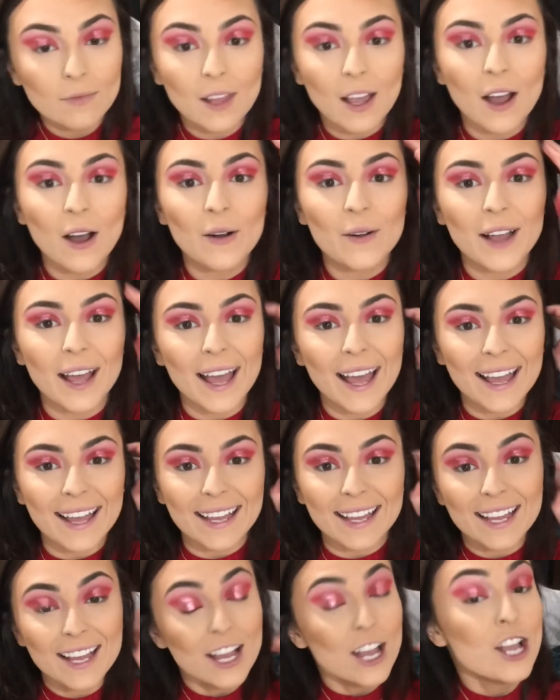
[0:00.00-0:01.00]

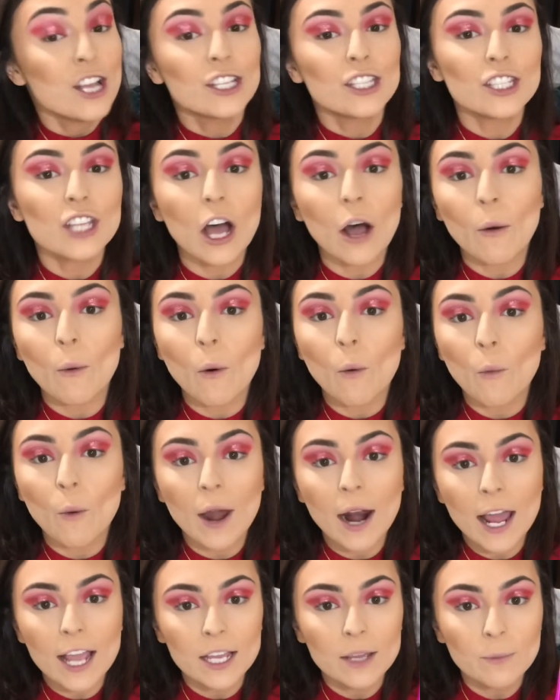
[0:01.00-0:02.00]
Okay, so
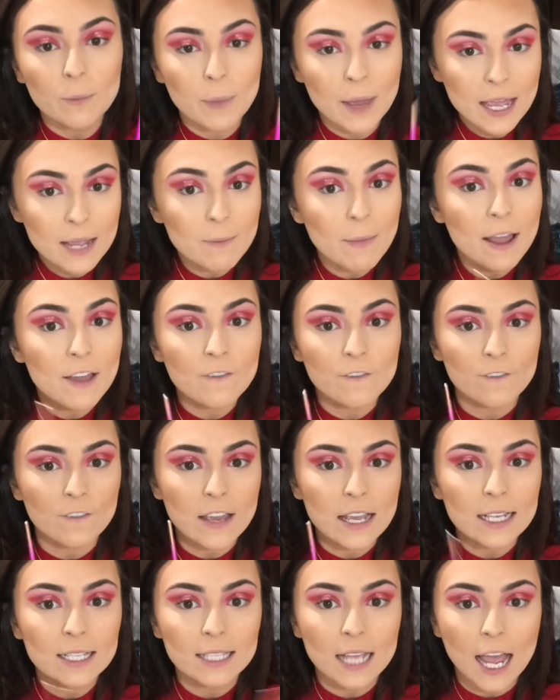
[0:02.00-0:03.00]
when I bake my
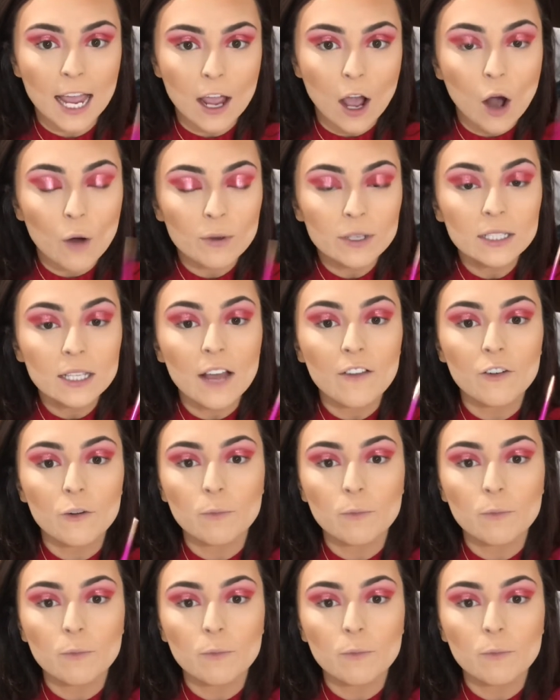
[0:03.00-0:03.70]
face, I always have a